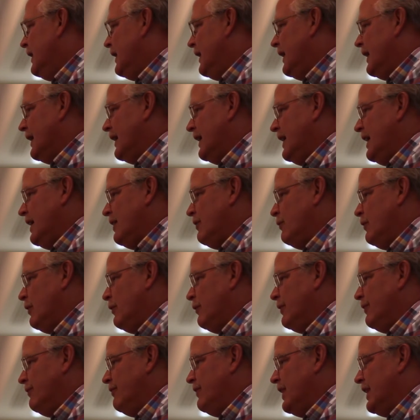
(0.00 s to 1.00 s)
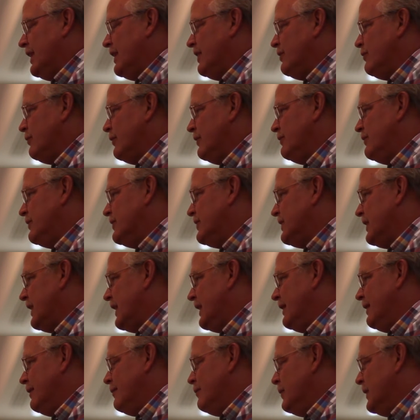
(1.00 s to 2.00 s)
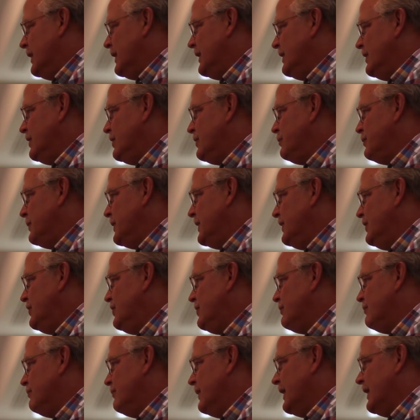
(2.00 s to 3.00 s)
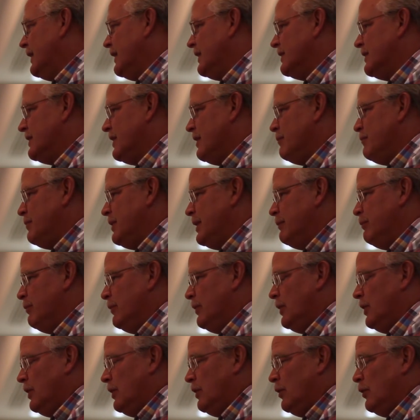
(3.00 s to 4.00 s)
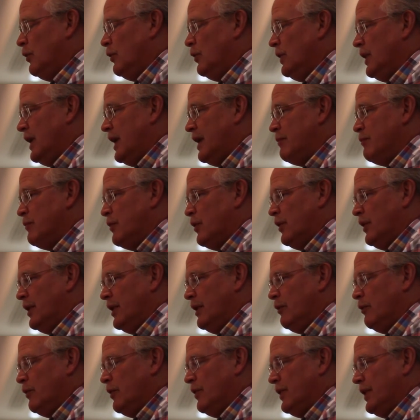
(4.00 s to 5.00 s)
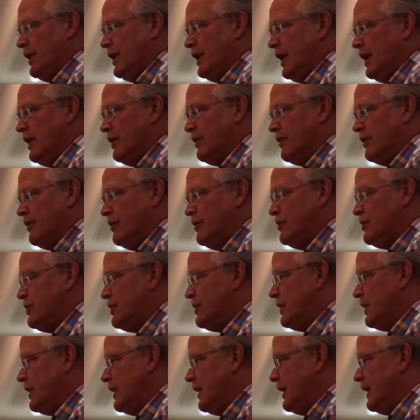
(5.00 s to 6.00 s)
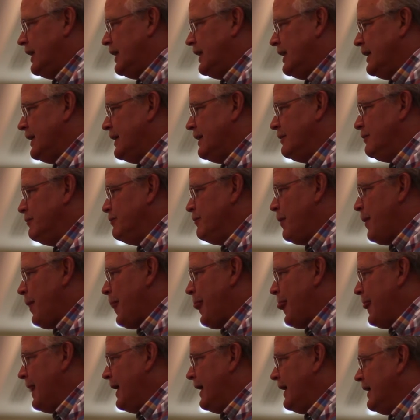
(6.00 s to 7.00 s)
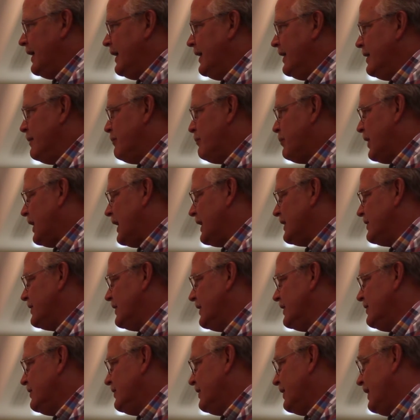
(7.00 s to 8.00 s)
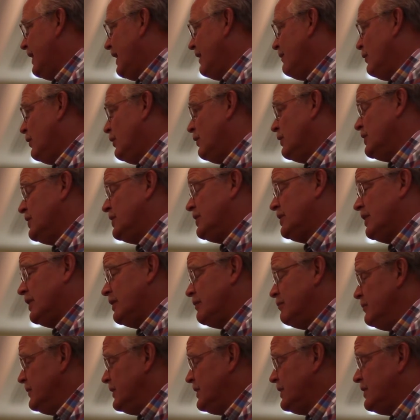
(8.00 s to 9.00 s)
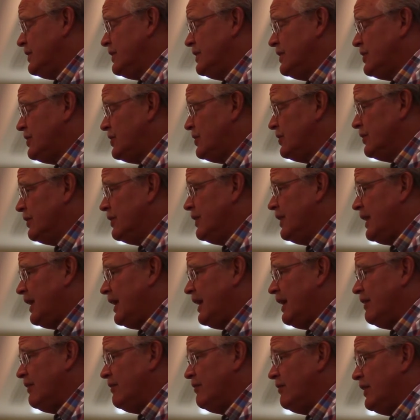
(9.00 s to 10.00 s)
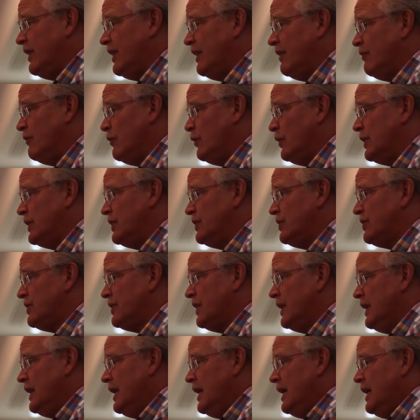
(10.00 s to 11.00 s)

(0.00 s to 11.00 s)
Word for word: Again, what we've done is we've decided money speech, making some people a whole lot more equal than others uh, in the process. And I've always thought business should have a voice